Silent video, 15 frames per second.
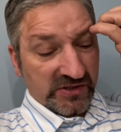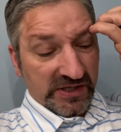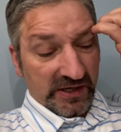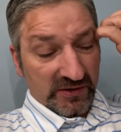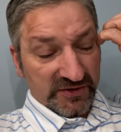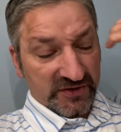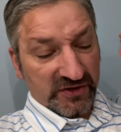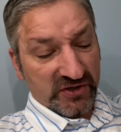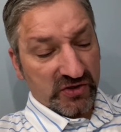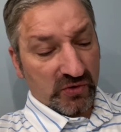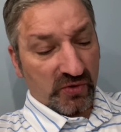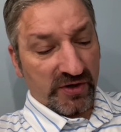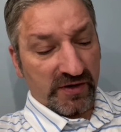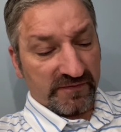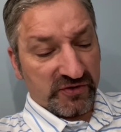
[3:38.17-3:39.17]
tells the
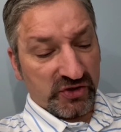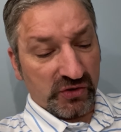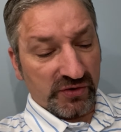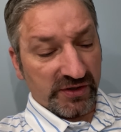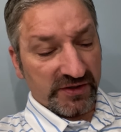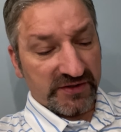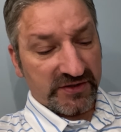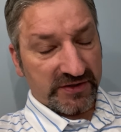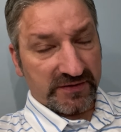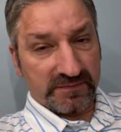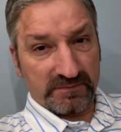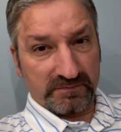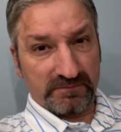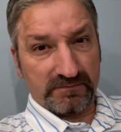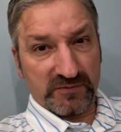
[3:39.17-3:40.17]
story of
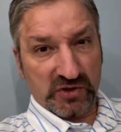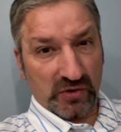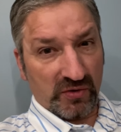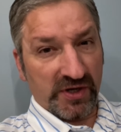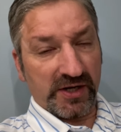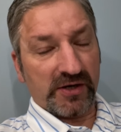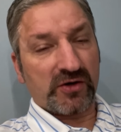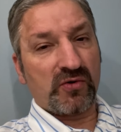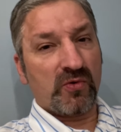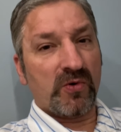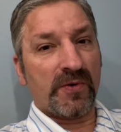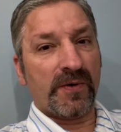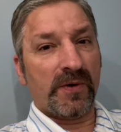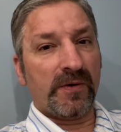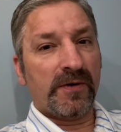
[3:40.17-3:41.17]
Judas turning a
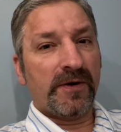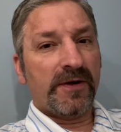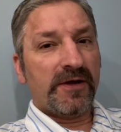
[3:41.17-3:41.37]
corner,